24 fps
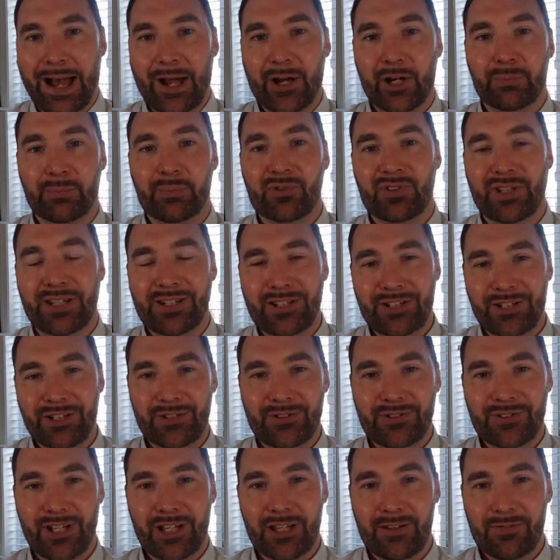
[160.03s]
you're presenting
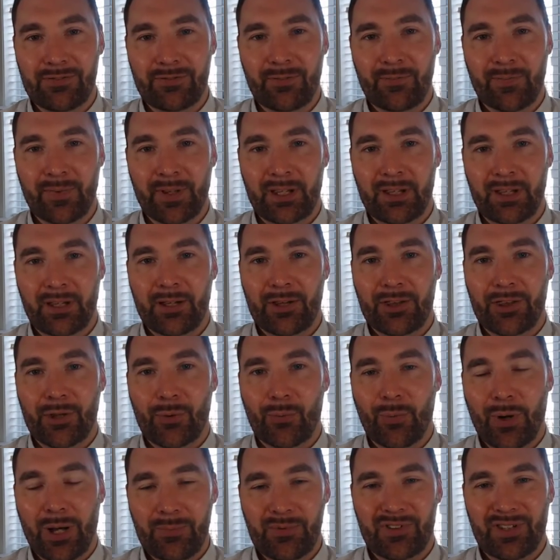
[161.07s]
yourself, the
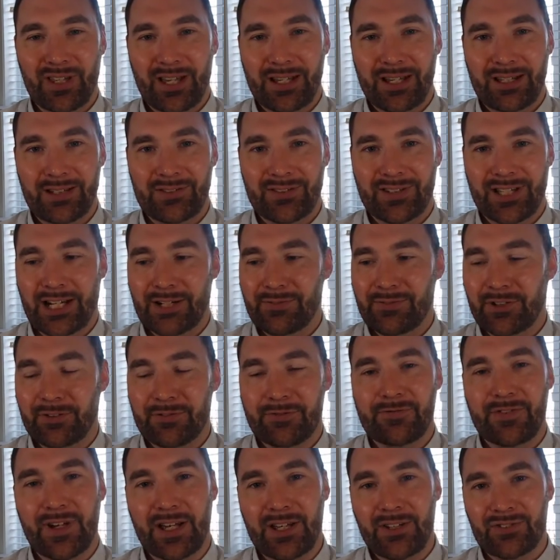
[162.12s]
website is kind of your
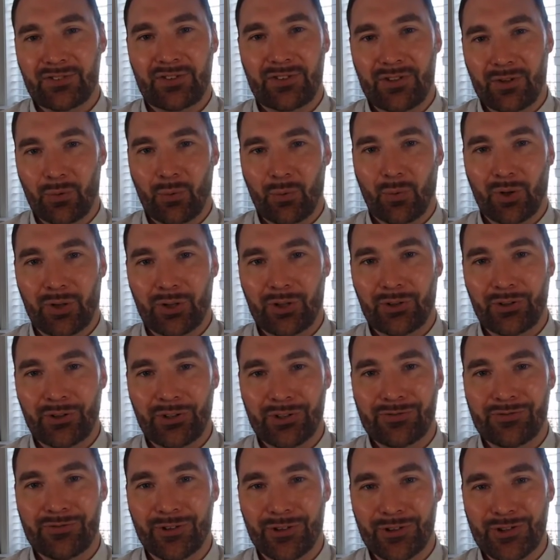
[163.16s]
face to the world
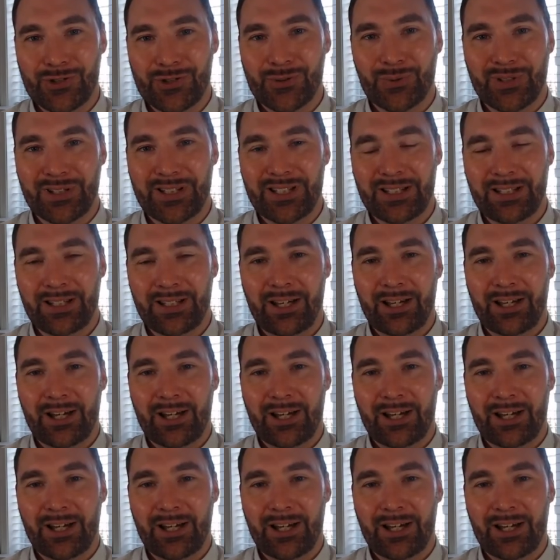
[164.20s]
virtually